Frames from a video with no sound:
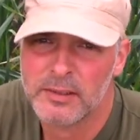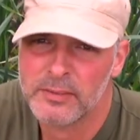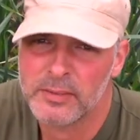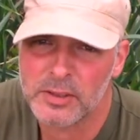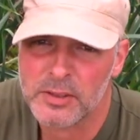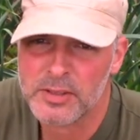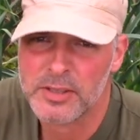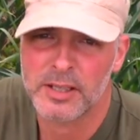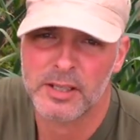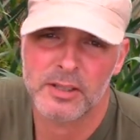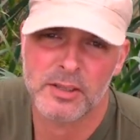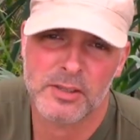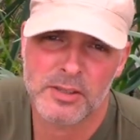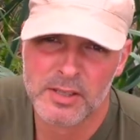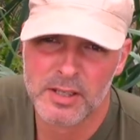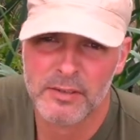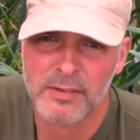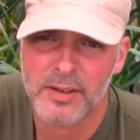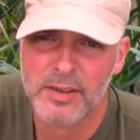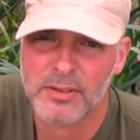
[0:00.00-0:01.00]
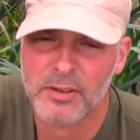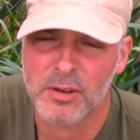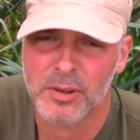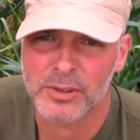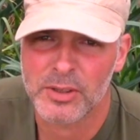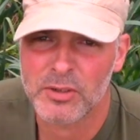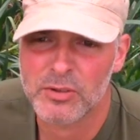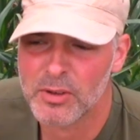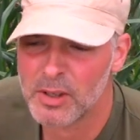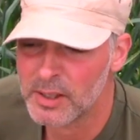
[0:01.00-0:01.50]
If it looks like good stuff, I throw it
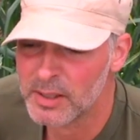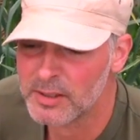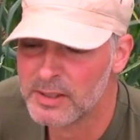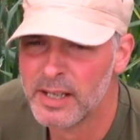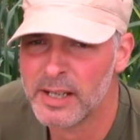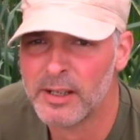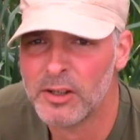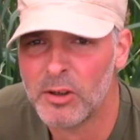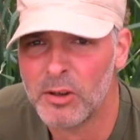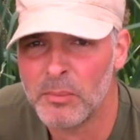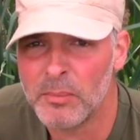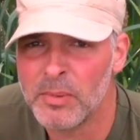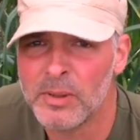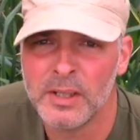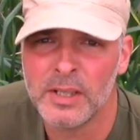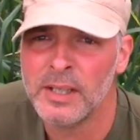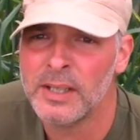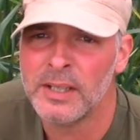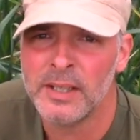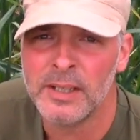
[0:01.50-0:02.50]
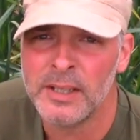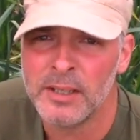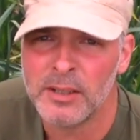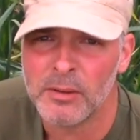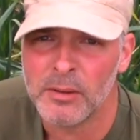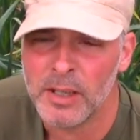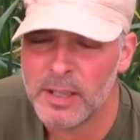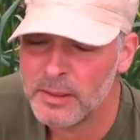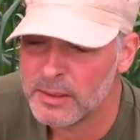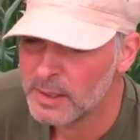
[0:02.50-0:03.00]
in the trunk and take it home,
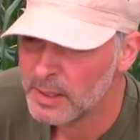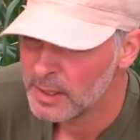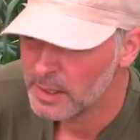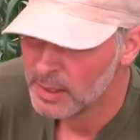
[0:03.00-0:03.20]
right?